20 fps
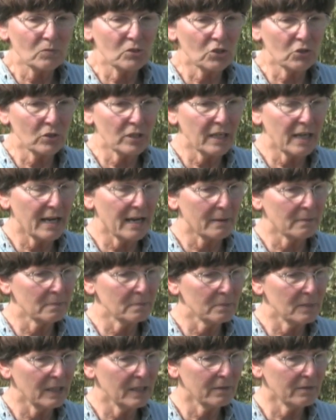yeah,
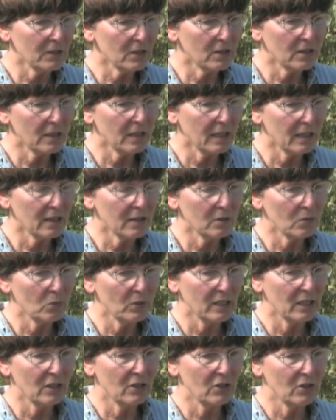everything
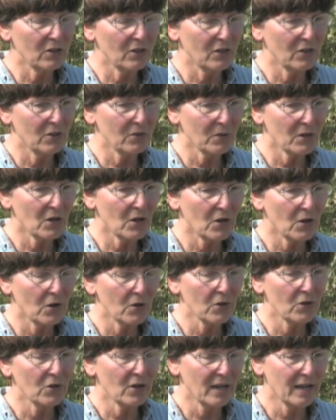we grow,
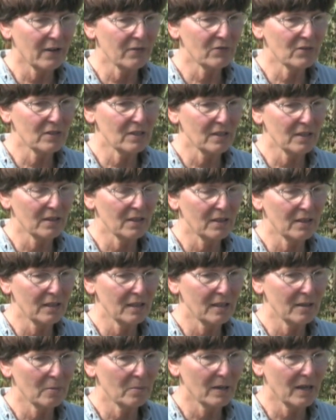you have to
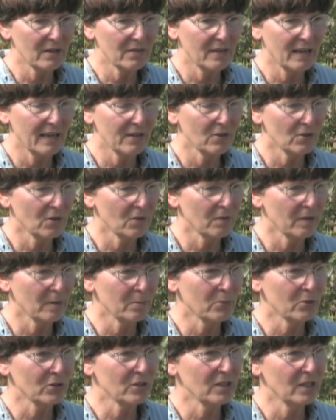think about that
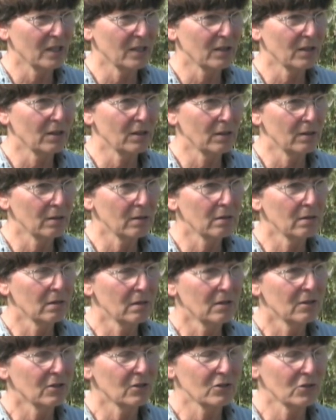November 10th
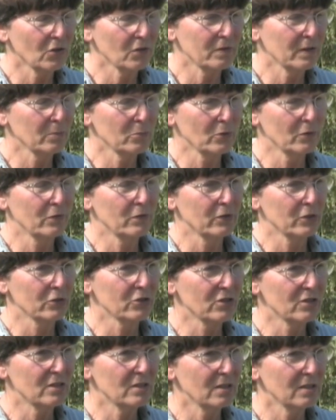or November
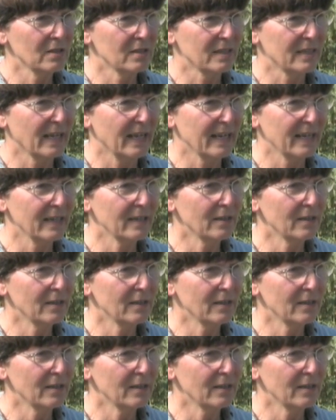1st date.